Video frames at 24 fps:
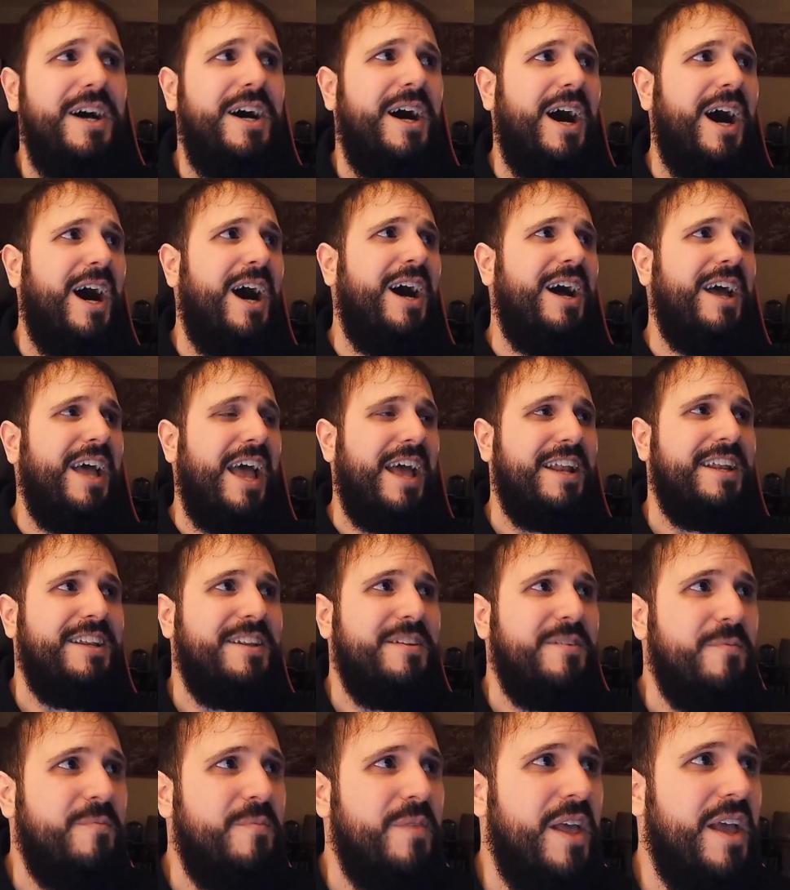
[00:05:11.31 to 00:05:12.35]

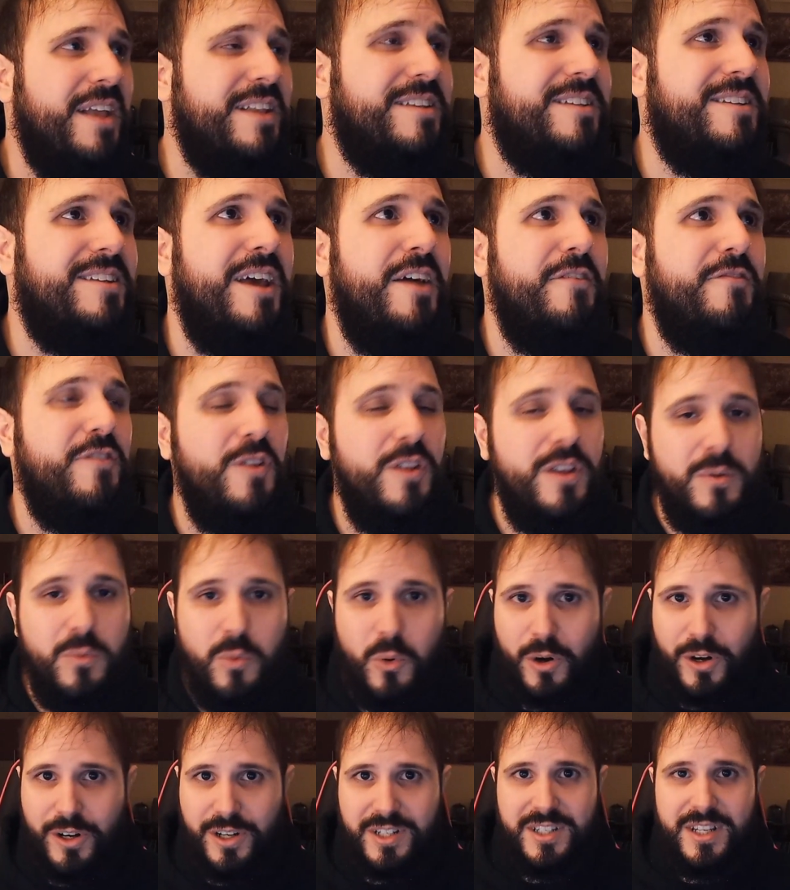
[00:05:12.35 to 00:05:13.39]
And it definitely
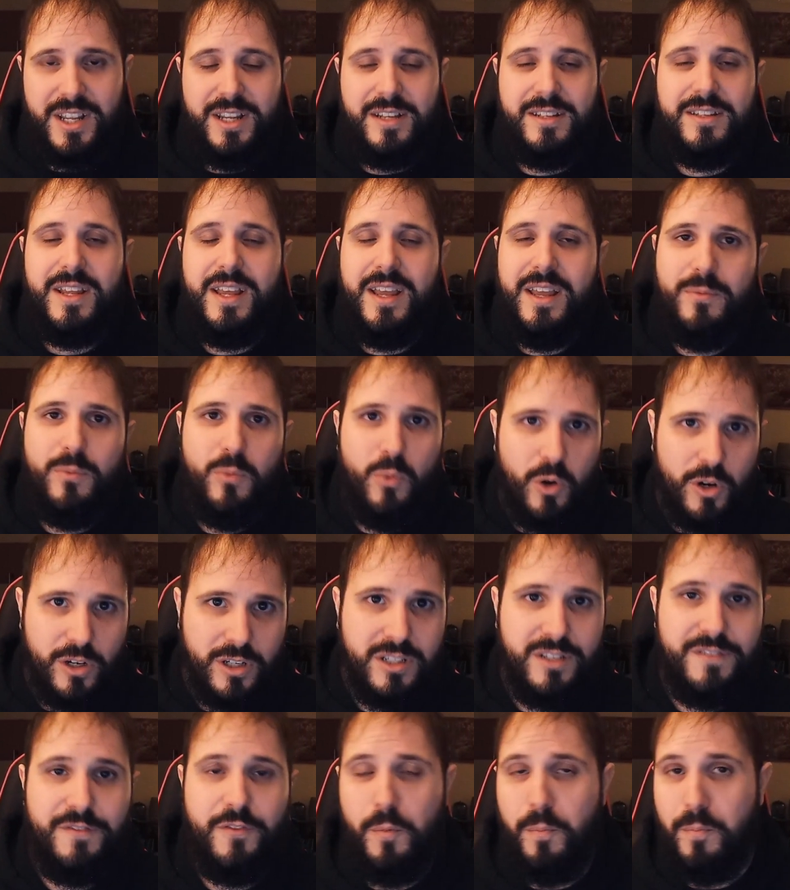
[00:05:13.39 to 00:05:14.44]
works. It
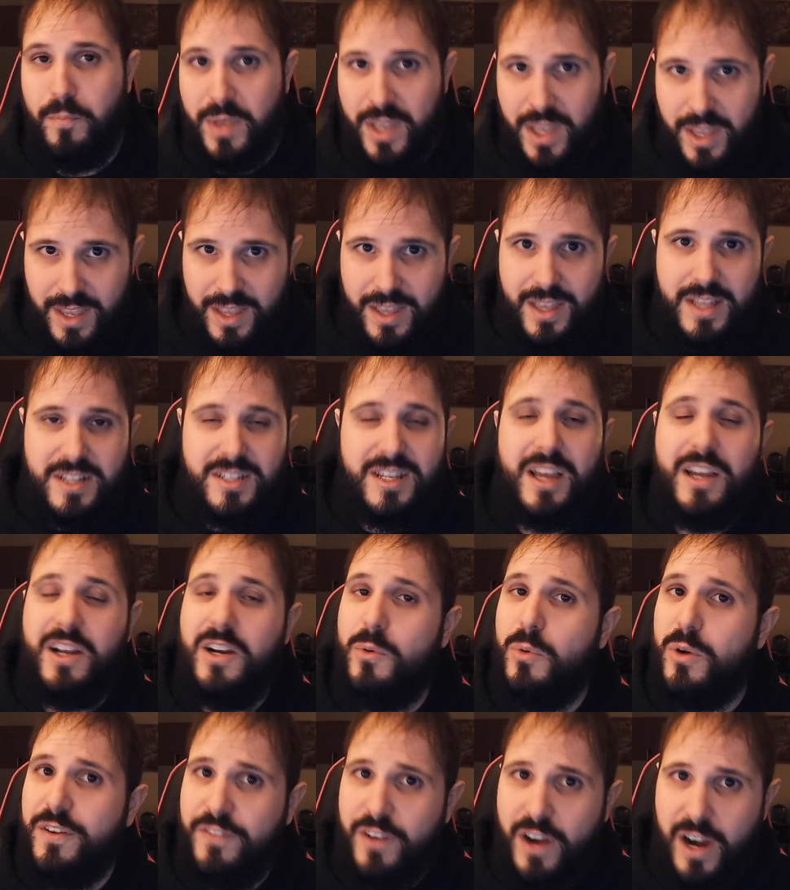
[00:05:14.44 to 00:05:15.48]
works for me. It's not going
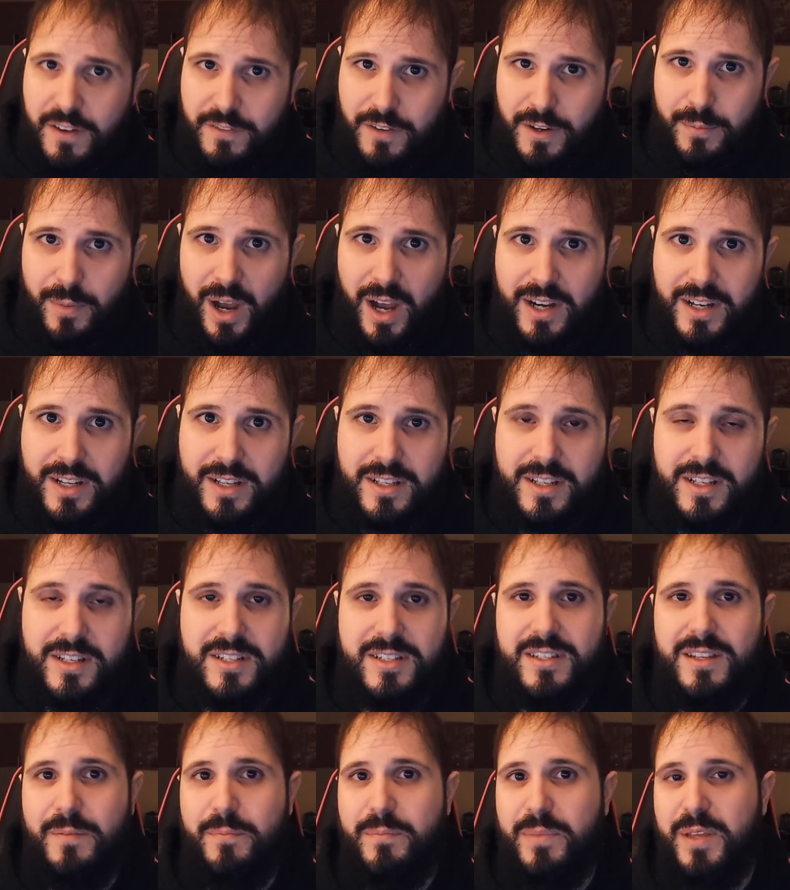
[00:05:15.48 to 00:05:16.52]
to work for everybody because
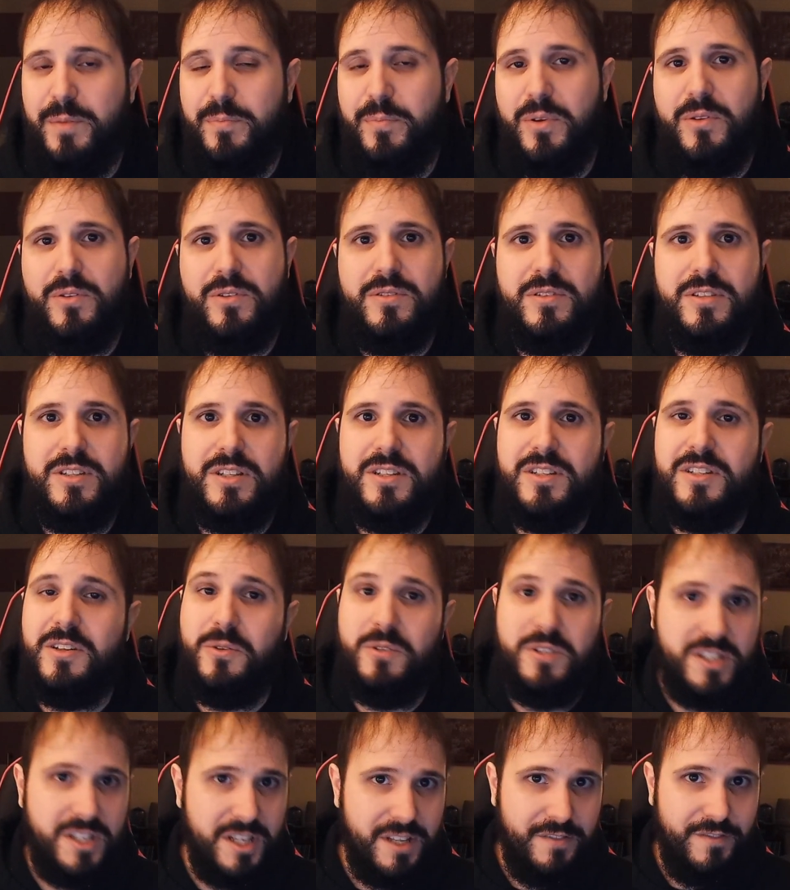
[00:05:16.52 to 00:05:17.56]
some people just
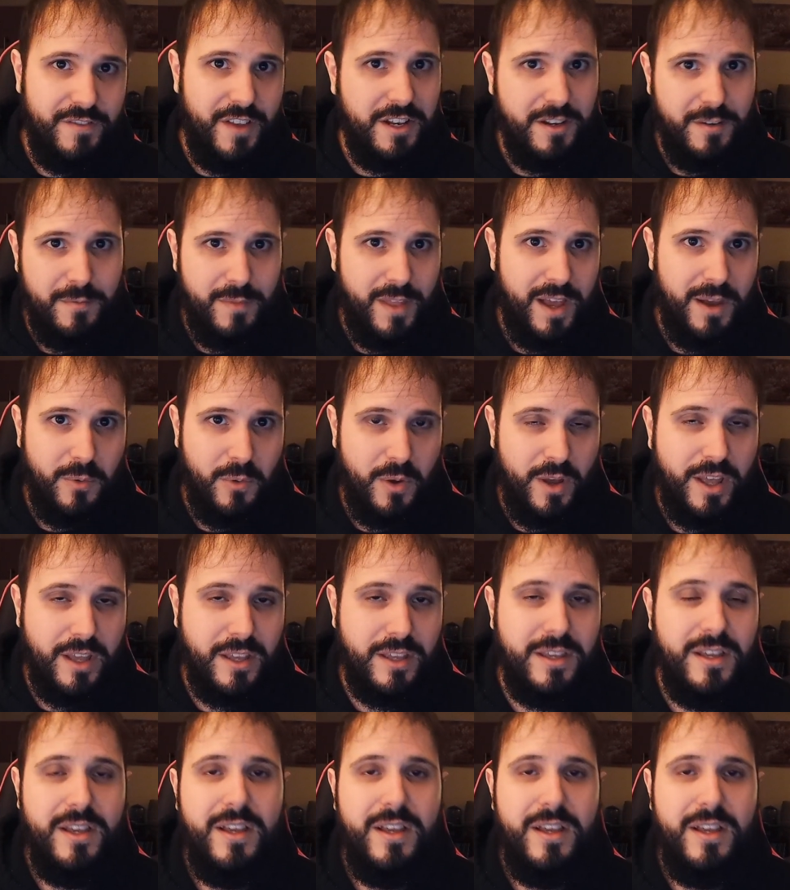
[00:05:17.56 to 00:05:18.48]
don't see Venom that way.